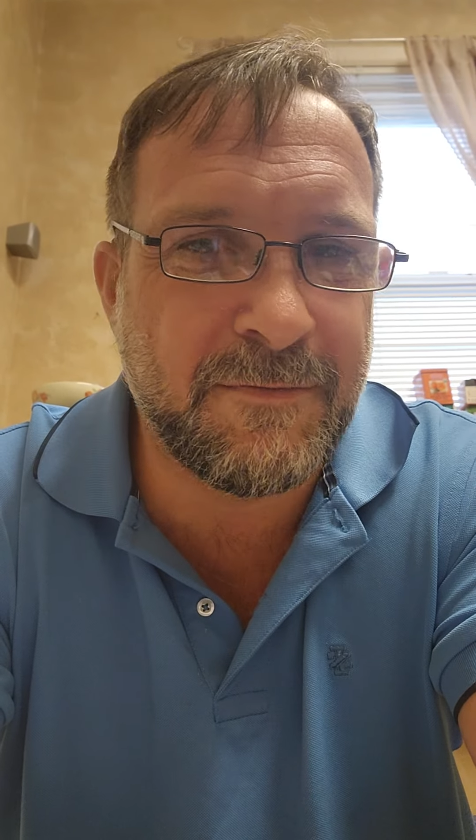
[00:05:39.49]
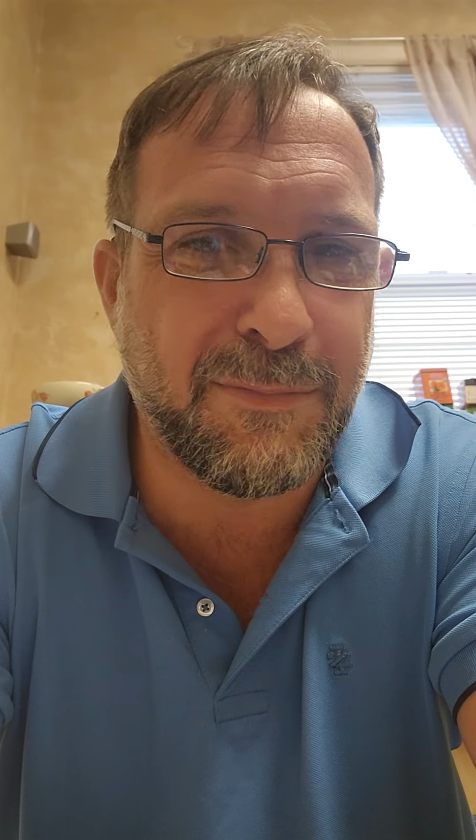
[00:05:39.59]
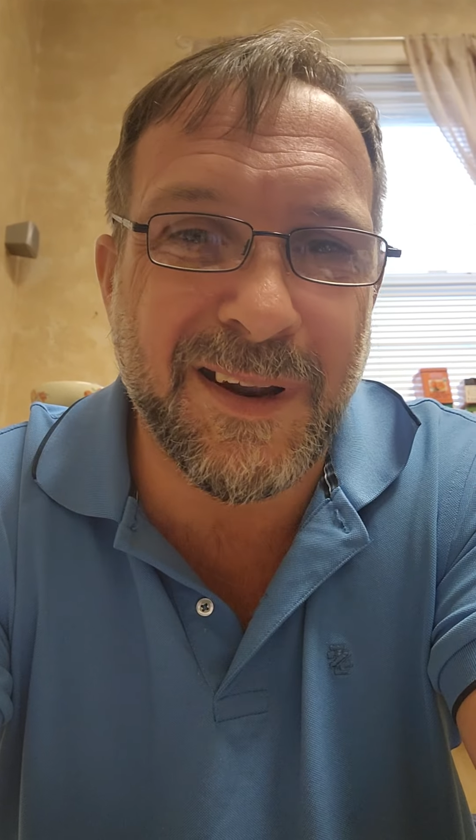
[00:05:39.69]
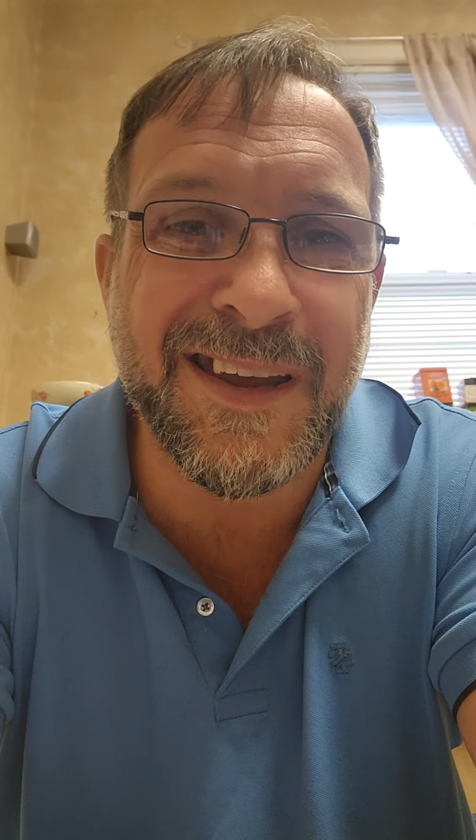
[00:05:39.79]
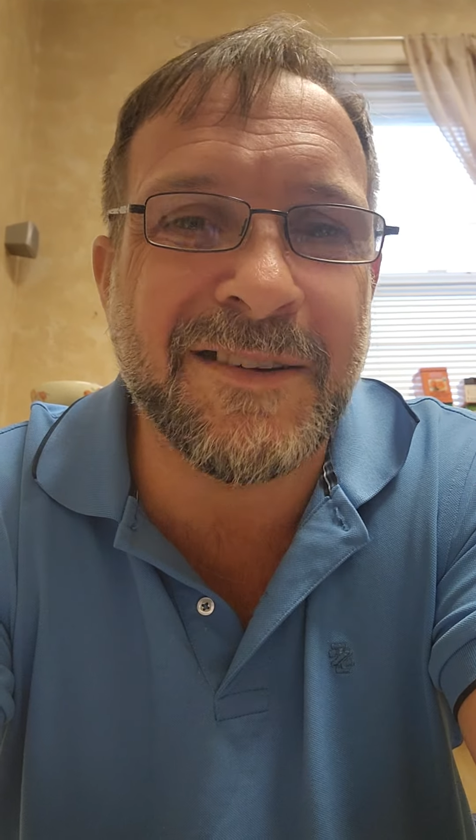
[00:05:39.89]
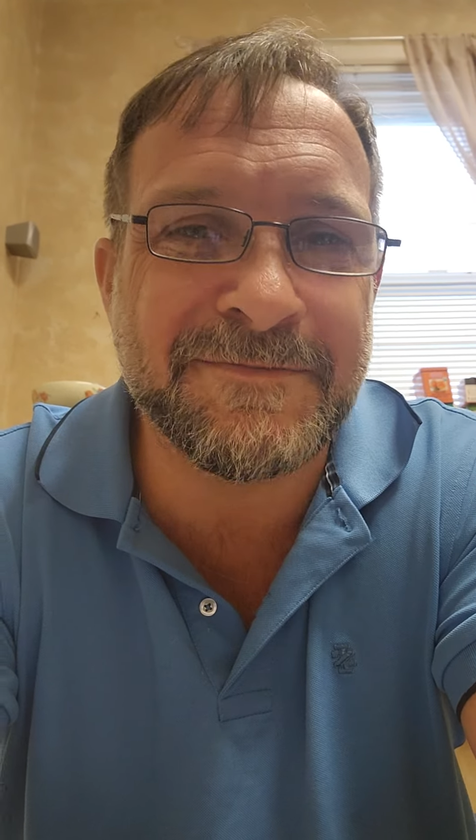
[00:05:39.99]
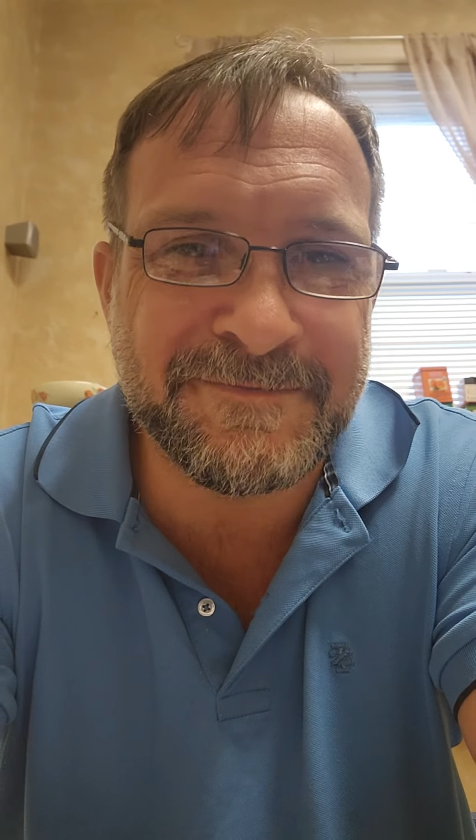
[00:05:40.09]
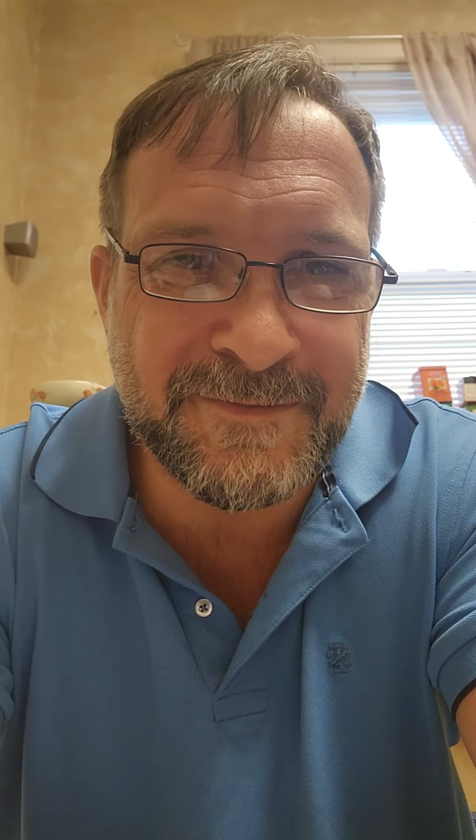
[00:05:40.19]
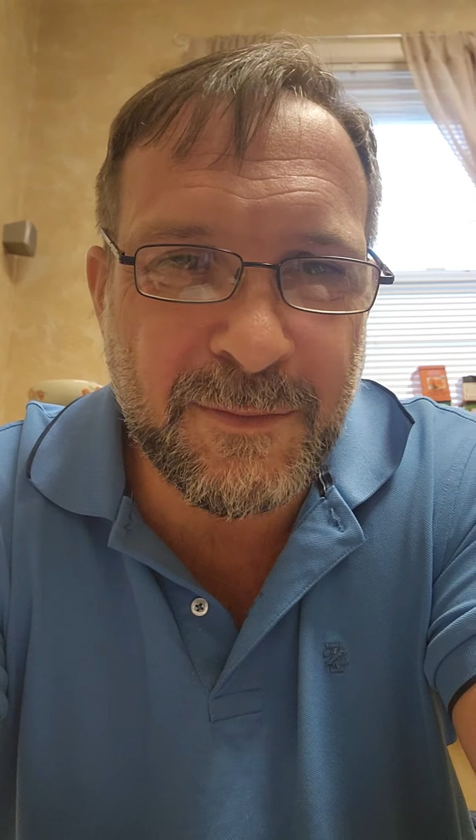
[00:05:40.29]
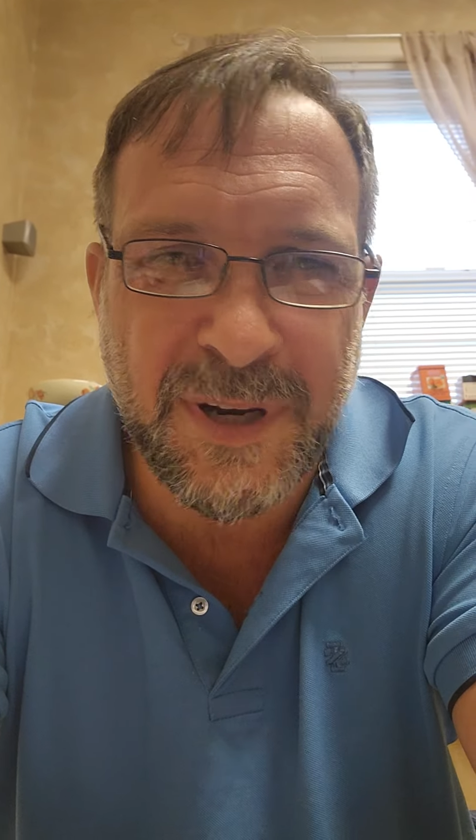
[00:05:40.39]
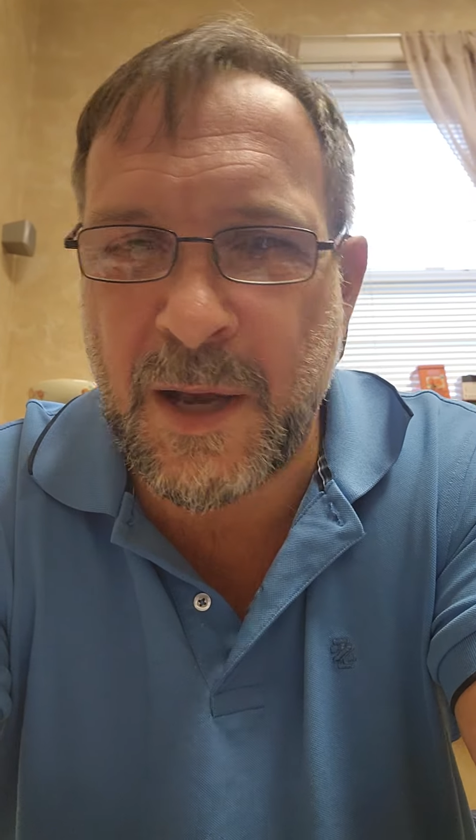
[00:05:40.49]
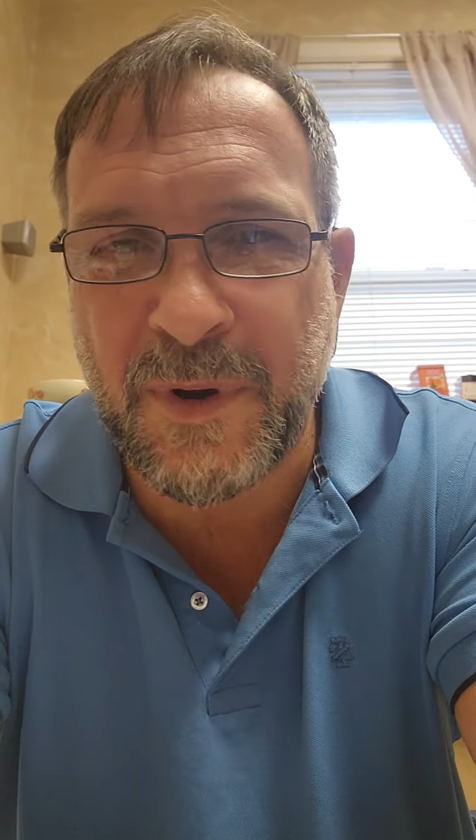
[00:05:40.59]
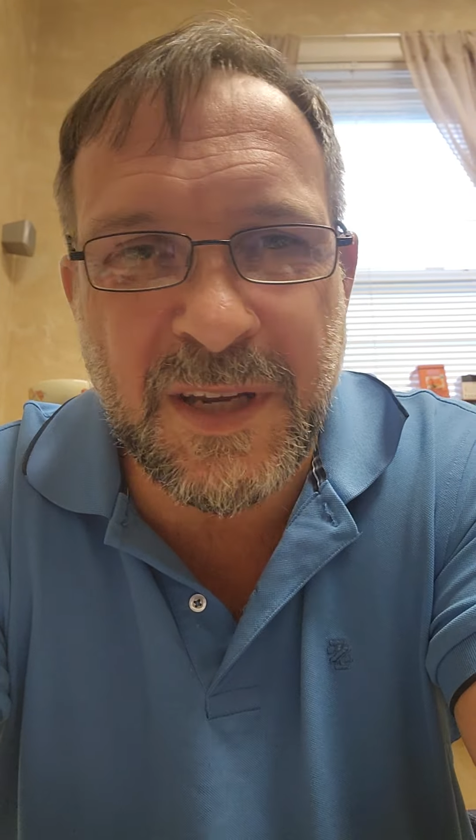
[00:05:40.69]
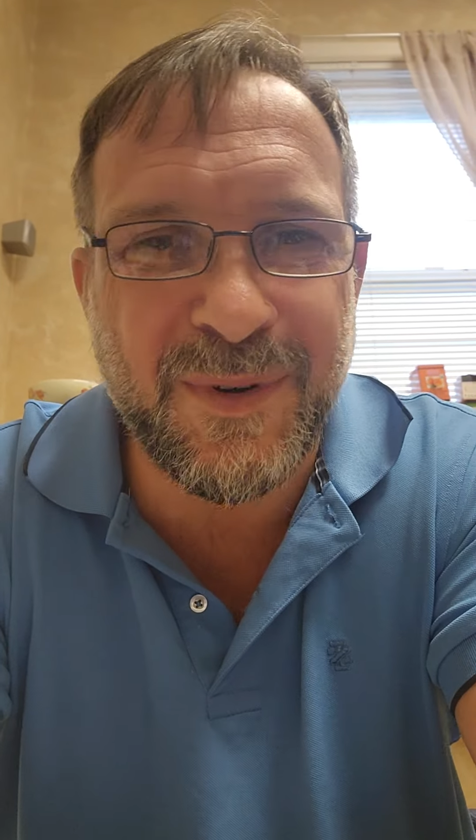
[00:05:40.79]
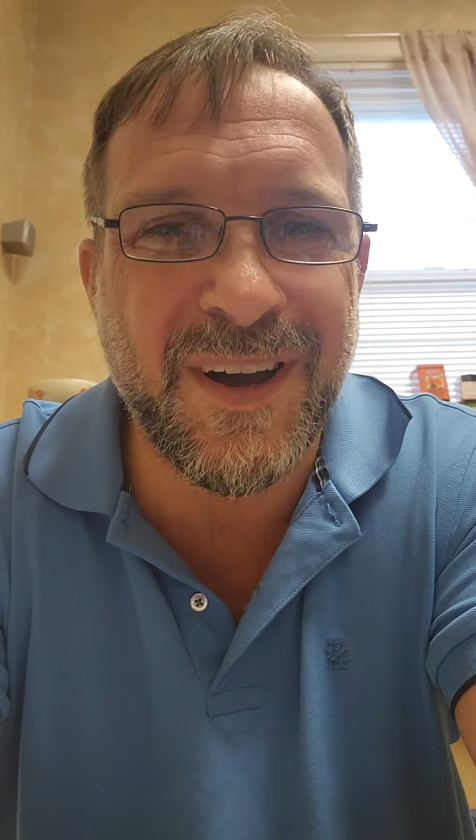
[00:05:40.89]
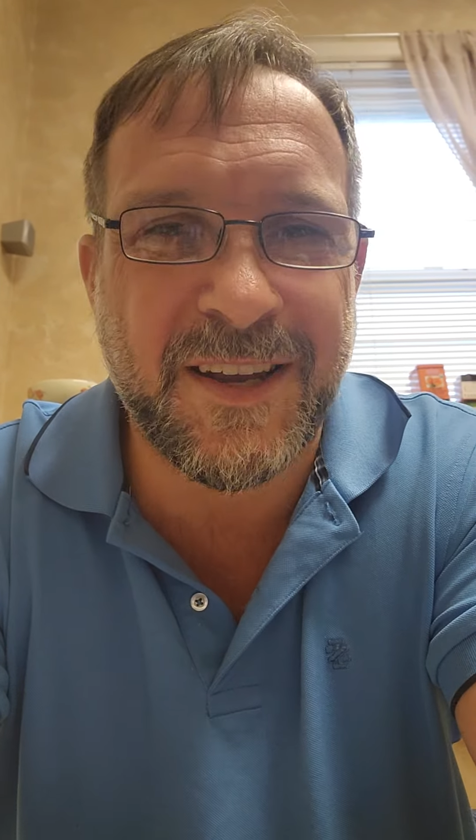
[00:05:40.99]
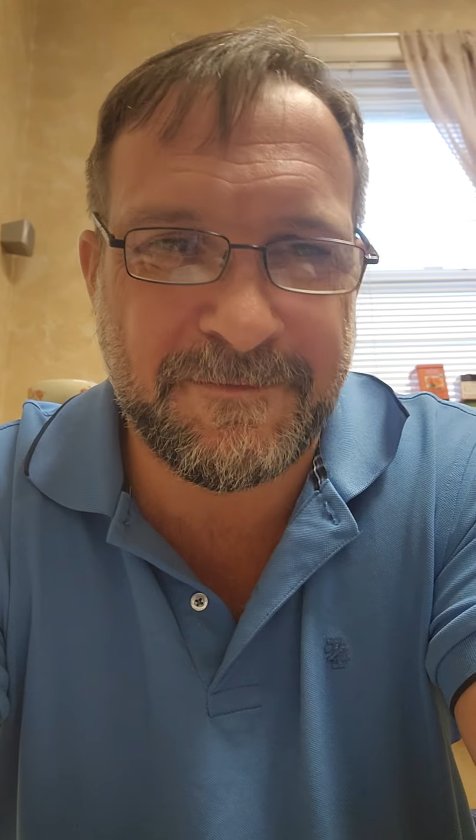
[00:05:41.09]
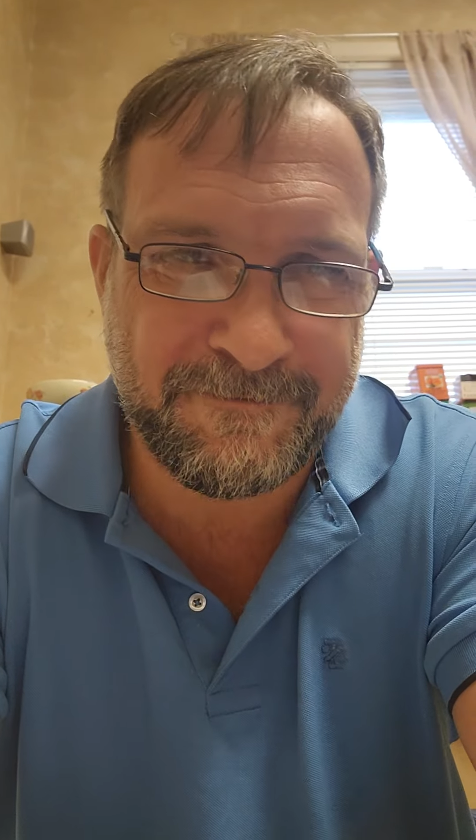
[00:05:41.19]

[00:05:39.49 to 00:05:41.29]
Play it. Play it while you work.